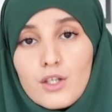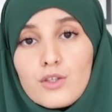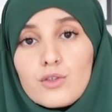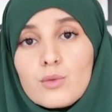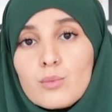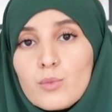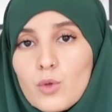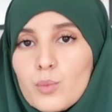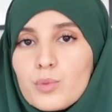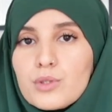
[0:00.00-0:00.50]

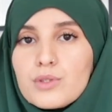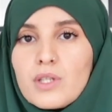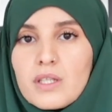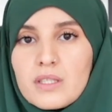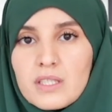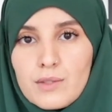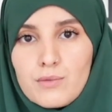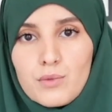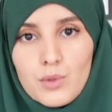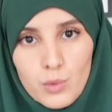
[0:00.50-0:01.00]
the more
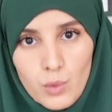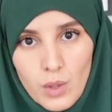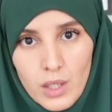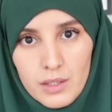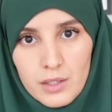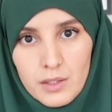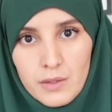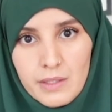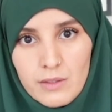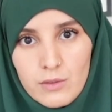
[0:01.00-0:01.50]
productive you
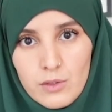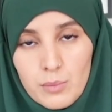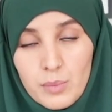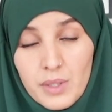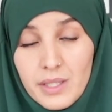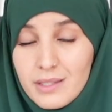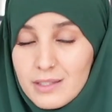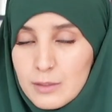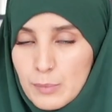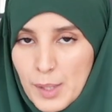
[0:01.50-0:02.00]
are going to
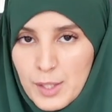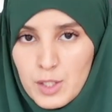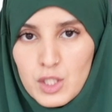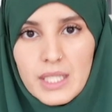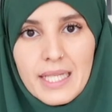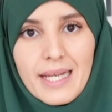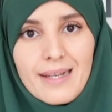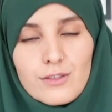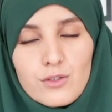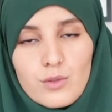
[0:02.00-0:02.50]
be,
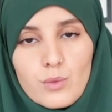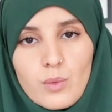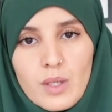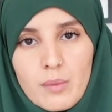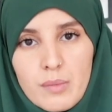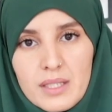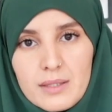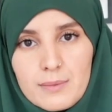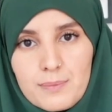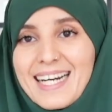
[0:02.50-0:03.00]
especially as a
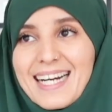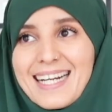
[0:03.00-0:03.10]
woman.